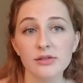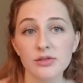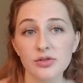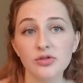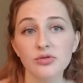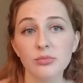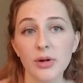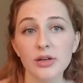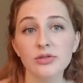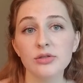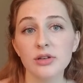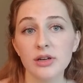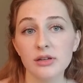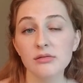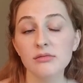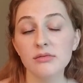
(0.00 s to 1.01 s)
too much
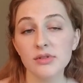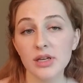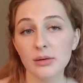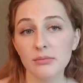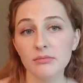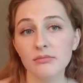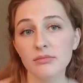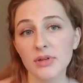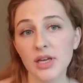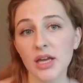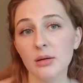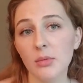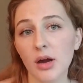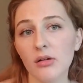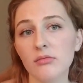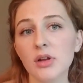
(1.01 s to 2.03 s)
and some came
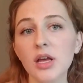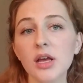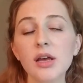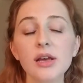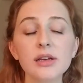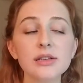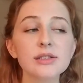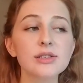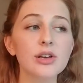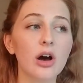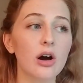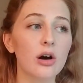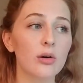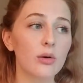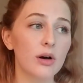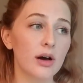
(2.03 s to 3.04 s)
out.
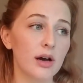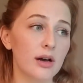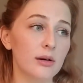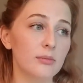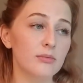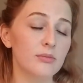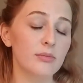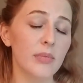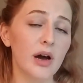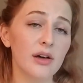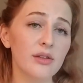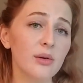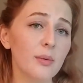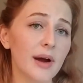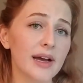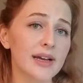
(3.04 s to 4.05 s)
So
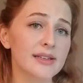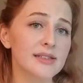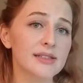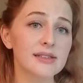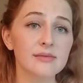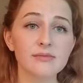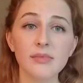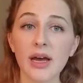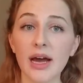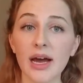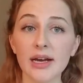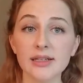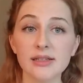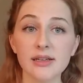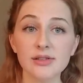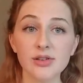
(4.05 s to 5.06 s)
otherwise
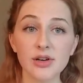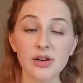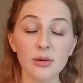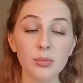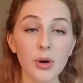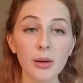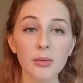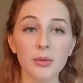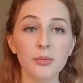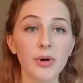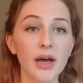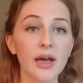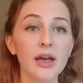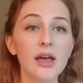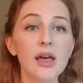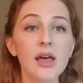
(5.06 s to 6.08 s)
accidents aren't a problem.
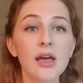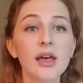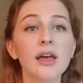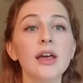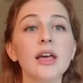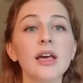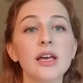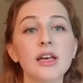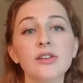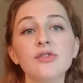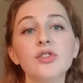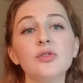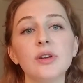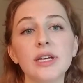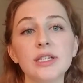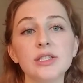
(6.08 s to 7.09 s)
But if
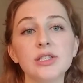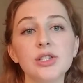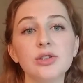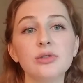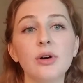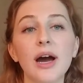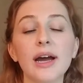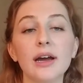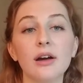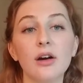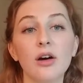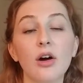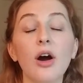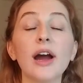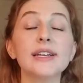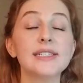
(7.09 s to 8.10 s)
you need to,
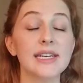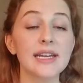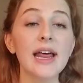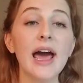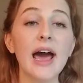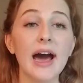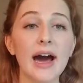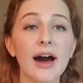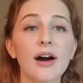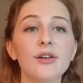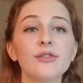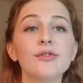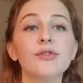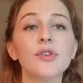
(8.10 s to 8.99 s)
I did have